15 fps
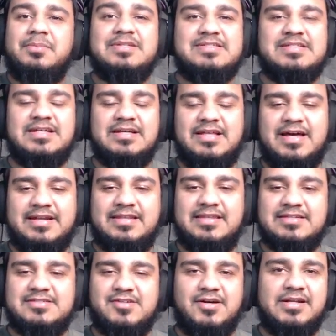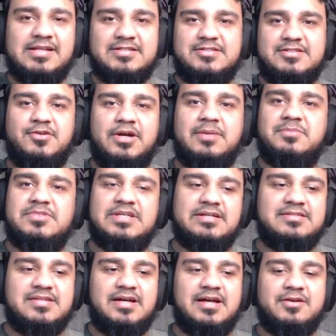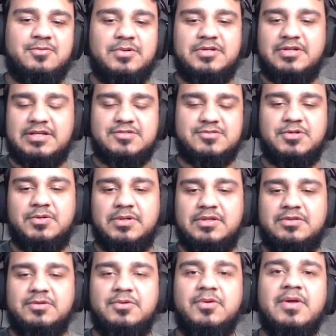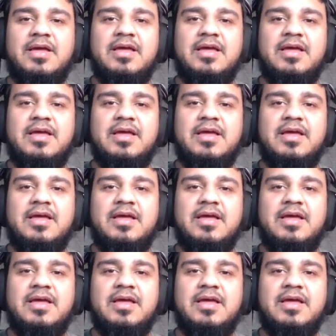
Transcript: see a lot of this on Instagram, TikTok, when you're like scrolling through.